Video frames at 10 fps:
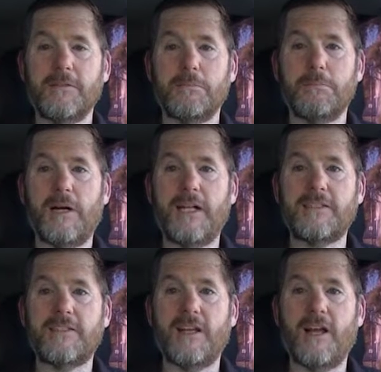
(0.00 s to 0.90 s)

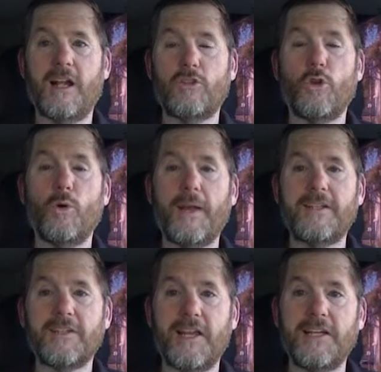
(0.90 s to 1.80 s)
But uh, two
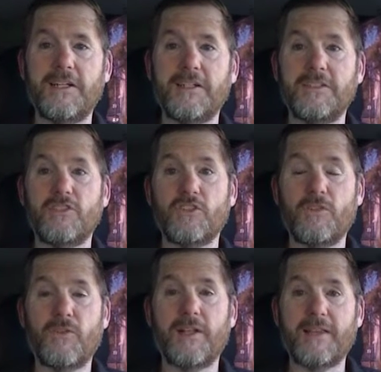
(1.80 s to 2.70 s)
weeks later, you're still
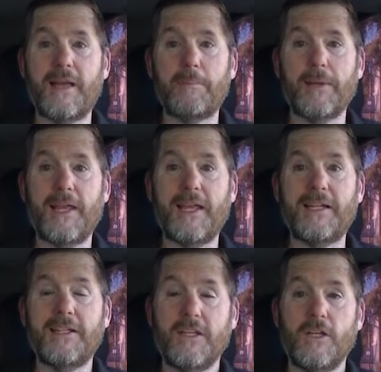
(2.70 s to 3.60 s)
feeling that
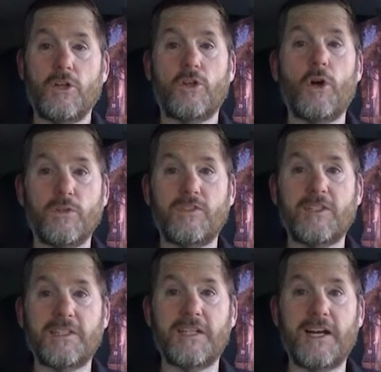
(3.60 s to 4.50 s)
pain, go see
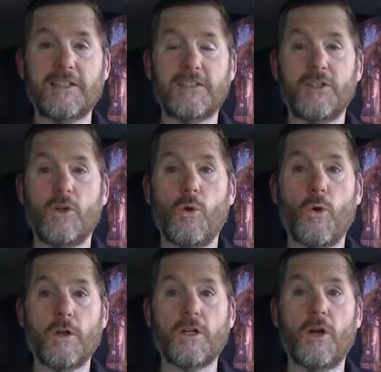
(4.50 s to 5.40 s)
the doctor
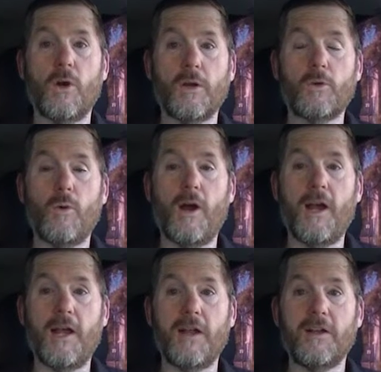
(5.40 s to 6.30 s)
or go
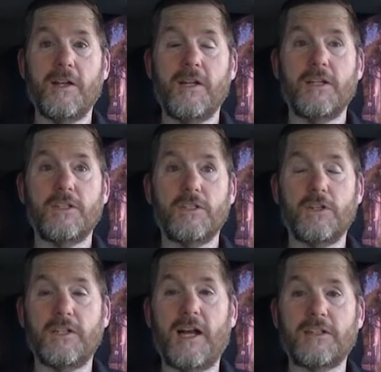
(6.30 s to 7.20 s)
inquire
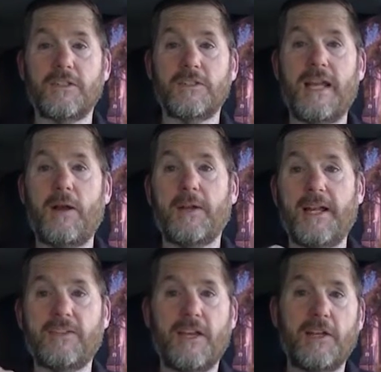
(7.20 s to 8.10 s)
your doctor.
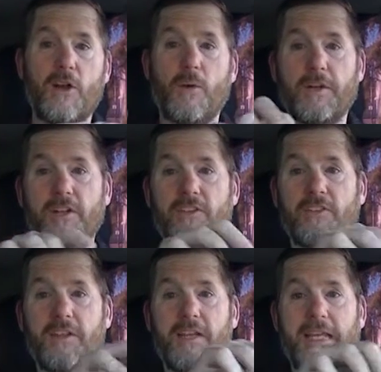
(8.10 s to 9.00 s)
Nowadays, I know we
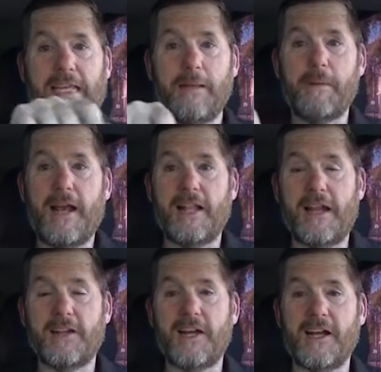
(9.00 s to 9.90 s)
just email
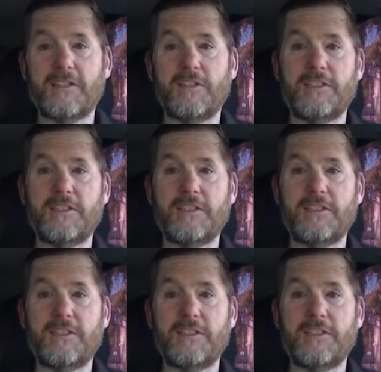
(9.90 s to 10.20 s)
our doctor